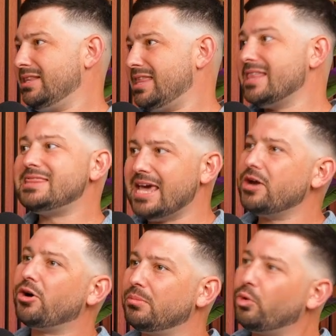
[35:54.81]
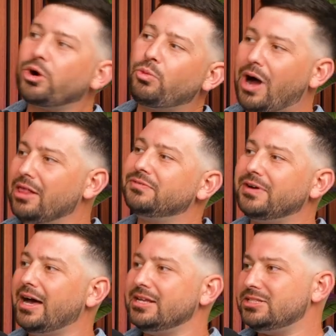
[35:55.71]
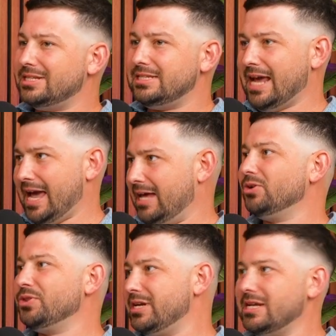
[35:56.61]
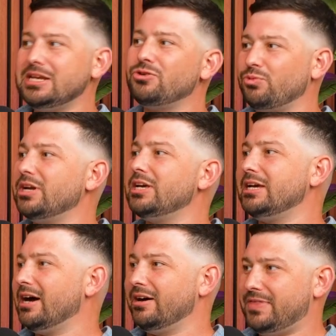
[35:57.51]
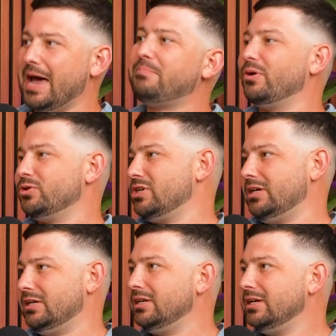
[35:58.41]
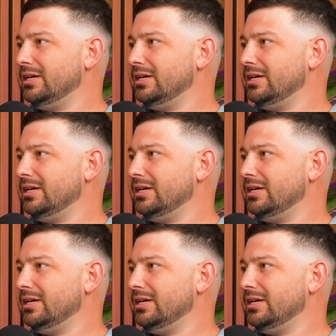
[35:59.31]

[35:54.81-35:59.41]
that they are more qualified to handle the nitty gritty of that person